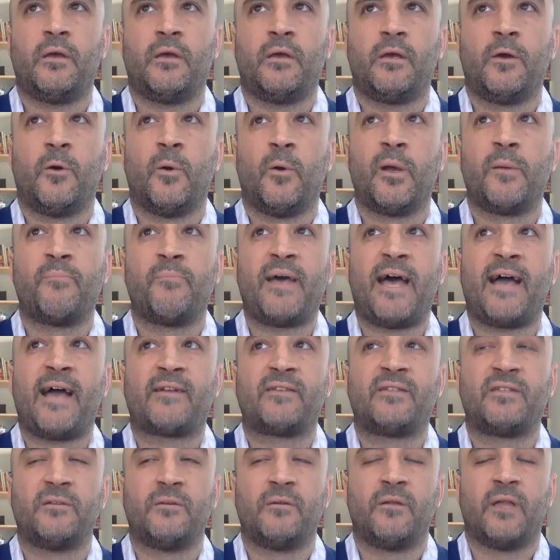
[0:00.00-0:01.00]
going
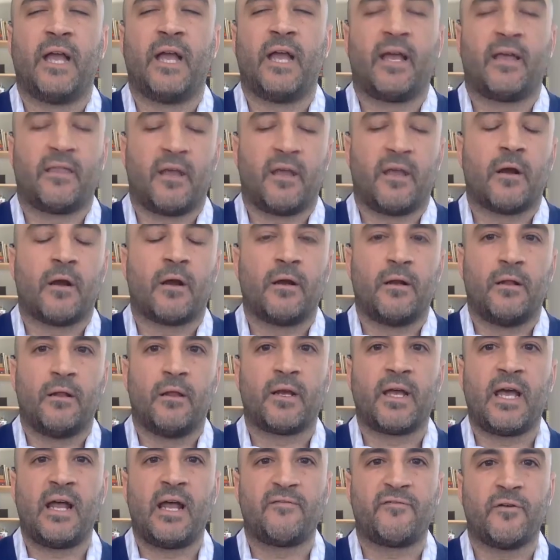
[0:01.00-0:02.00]
back to like they are going to
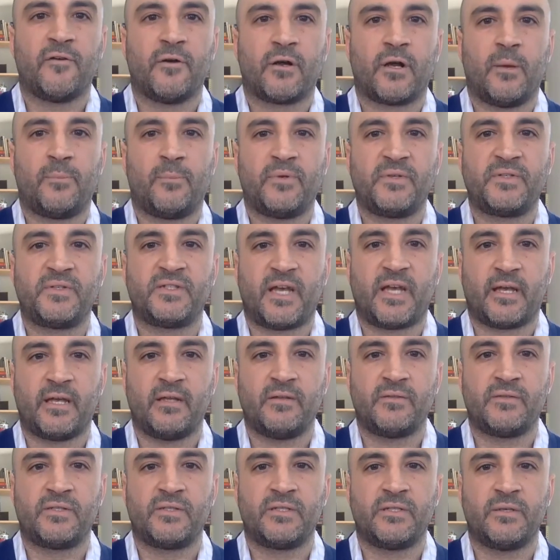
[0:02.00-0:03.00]
look at it for a couple
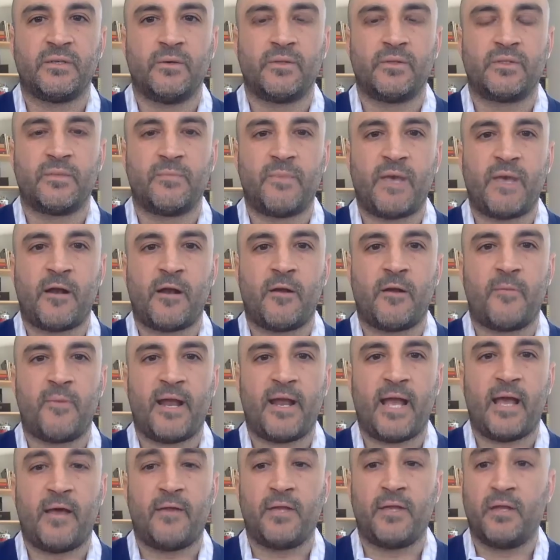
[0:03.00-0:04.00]
seconds, so it's a matter about
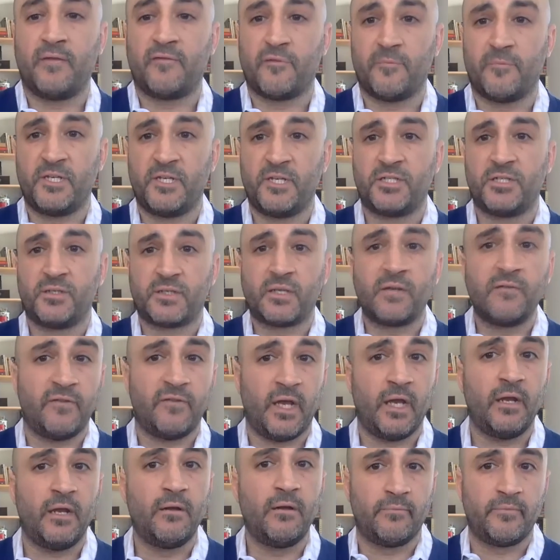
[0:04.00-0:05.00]
how the information is
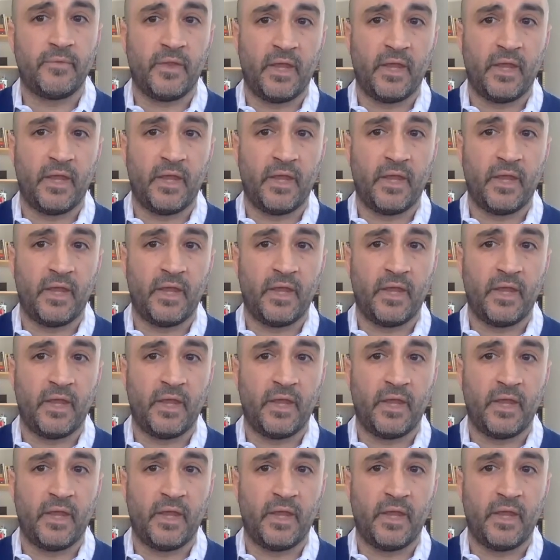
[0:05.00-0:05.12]
conveyed.